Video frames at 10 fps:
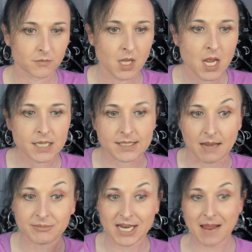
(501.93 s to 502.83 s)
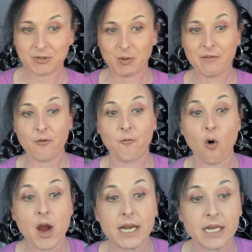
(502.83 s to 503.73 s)
Sometimes we've
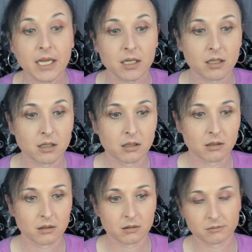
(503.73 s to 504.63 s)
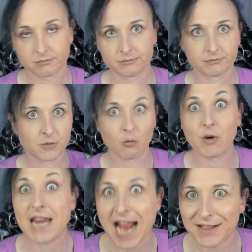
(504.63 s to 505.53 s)
avoided
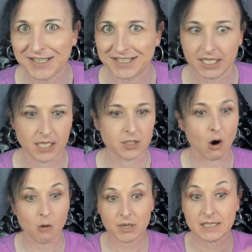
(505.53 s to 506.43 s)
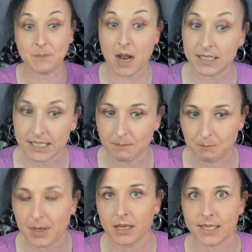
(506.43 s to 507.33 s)
realities or
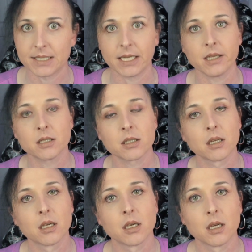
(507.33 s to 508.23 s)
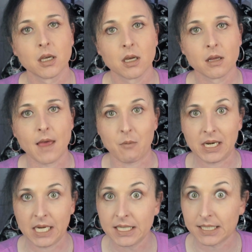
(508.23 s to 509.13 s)
responsibilities that we
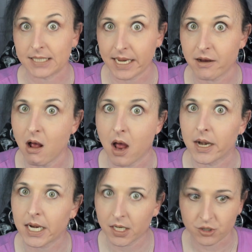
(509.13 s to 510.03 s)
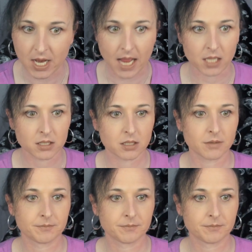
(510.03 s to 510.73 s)
need to take on and address.